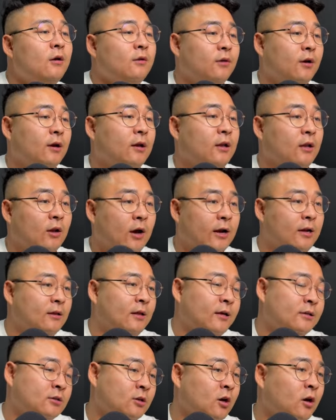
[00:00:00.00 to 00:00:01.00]
thirty to ninety
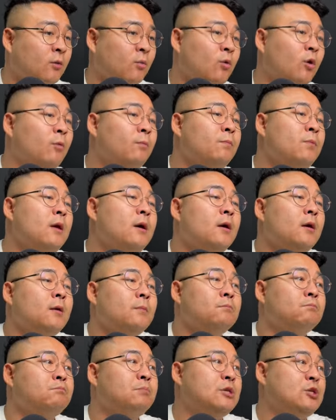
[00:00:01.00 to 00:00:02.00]
days ago, well,
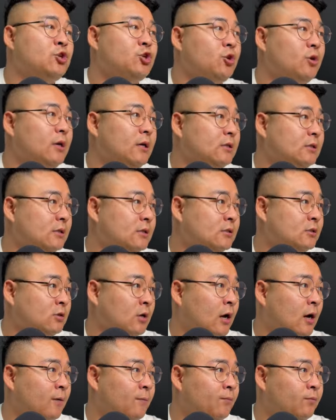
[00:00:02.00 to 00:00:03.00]
Bitunix's
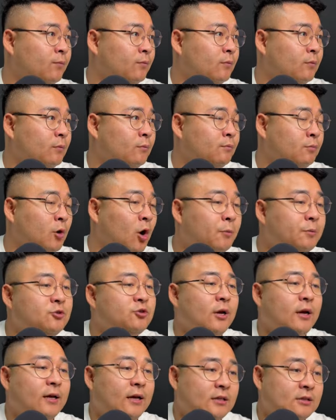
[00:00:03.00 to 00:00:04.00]
um, copy
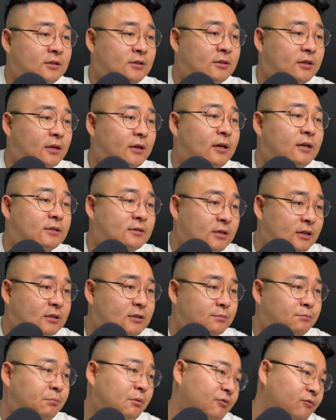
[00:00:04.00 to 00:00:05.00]
trading actually didn't
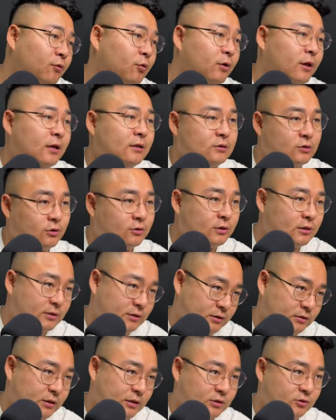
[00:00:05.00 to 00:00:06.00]
exist before then. So
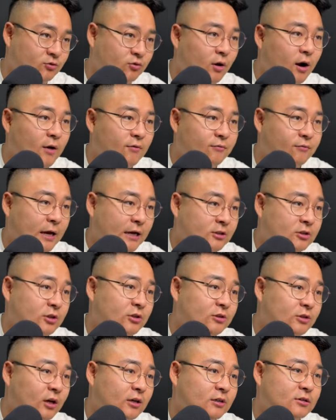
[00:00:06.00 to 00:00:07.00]
this, this graph actually
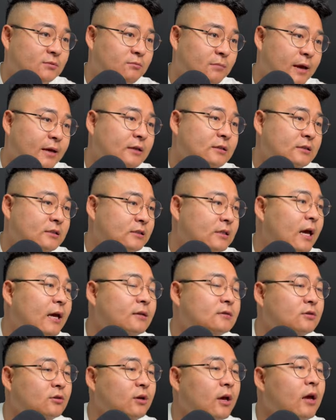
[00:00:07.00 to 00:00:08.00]
does make
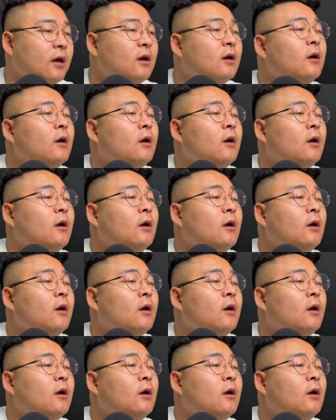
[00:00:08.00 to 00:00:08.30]
sense, okay?